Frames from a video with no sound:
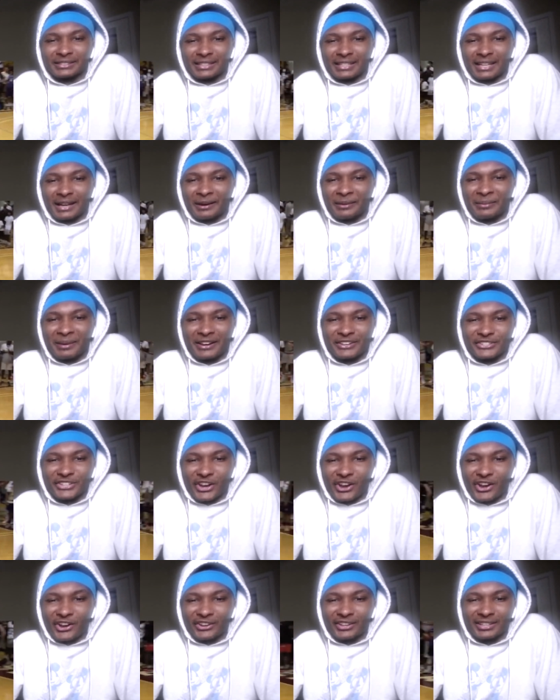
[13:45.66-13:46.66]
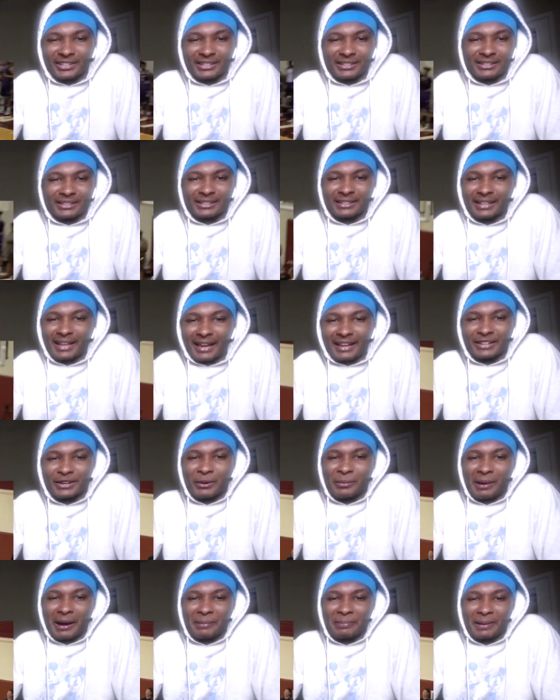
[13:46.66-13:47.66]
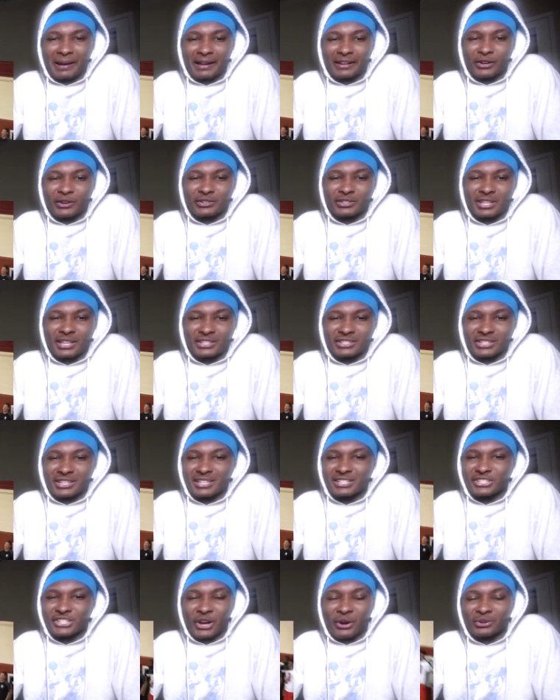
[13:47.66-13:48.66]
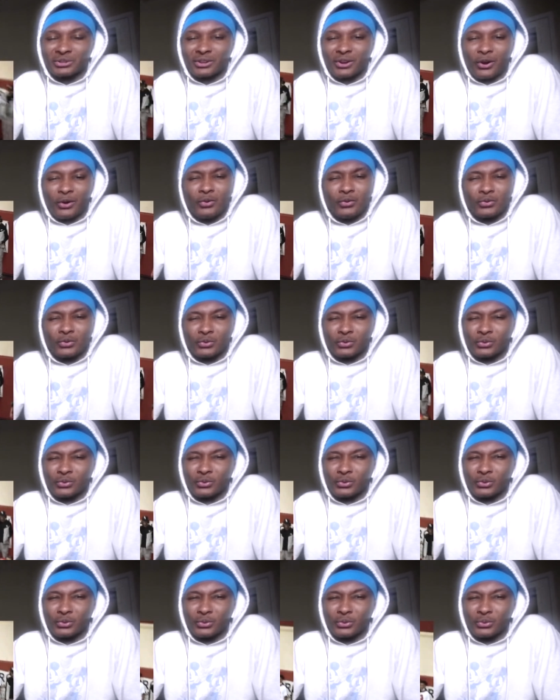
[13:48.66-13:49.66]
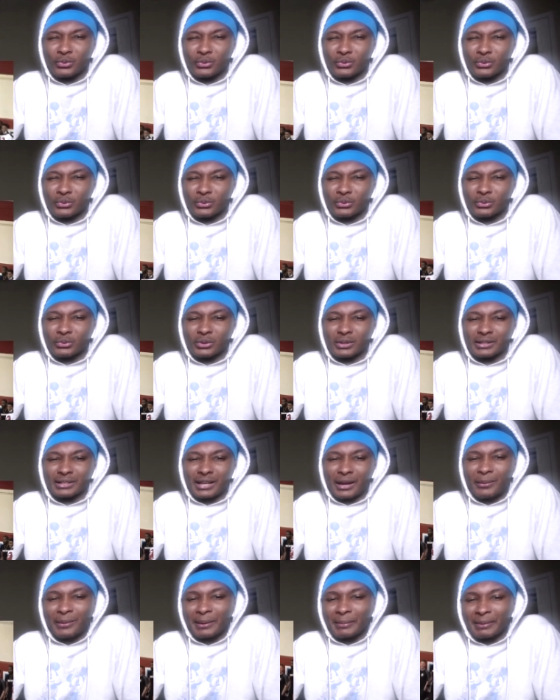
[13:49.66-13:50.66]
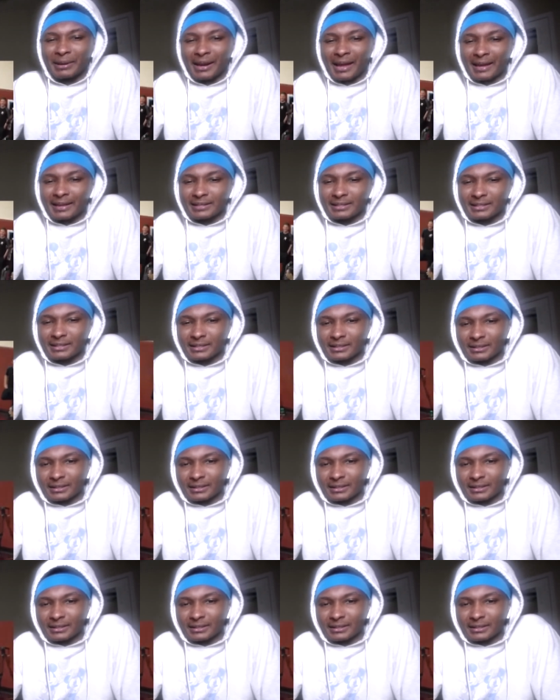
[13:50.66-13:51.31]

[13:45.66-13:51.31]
Everybody jogging. Ain't nobody paying no attention. It's show. Ooh. That would have been nice.